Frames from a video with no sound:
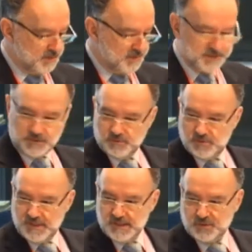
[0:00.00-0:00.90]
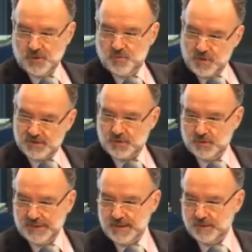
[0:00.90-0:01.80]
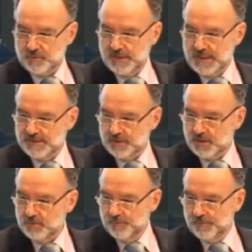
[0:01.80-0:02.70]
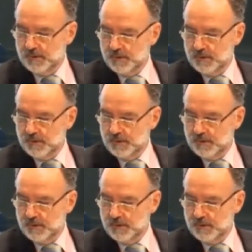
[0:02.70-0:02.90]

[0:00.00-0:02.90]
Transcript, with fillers: This is or was GODAN 3 days ago.